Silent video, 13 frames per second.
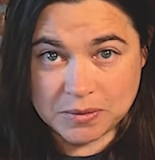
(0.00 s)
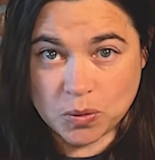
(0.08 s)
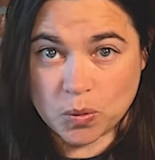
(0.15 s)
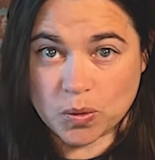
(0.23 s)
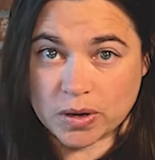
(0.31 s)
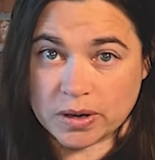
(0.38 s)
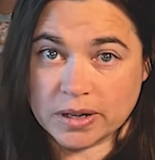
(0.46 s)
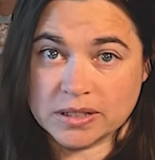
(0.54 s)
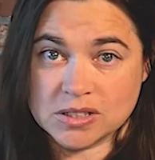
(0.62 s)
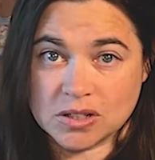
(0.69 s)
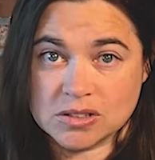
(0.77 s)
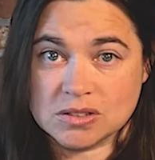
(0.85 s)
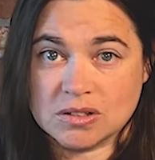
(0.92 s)
or it's
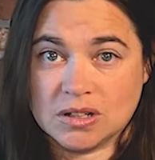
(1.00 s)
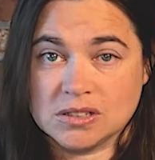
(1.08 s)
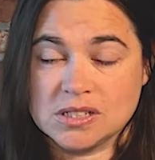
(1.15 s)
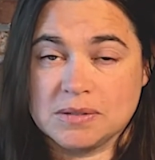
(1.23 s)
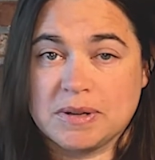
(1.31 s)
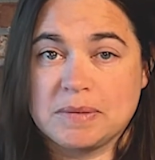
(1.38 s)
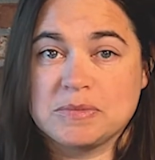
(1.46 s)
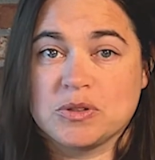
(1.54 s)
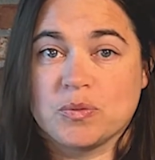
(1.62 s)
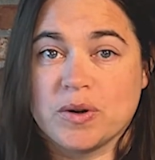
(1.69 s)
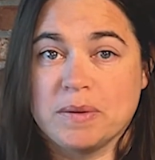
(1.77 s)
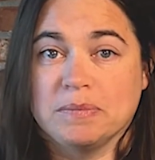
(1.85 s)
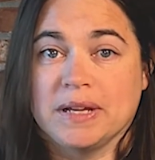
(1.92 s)
also called sometimes a
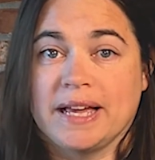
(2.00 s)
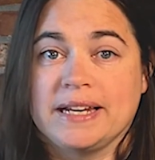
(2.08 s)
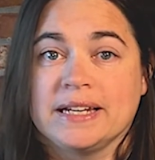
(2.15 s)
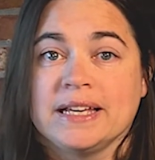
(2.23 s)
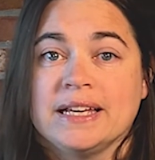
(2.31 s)
rim light.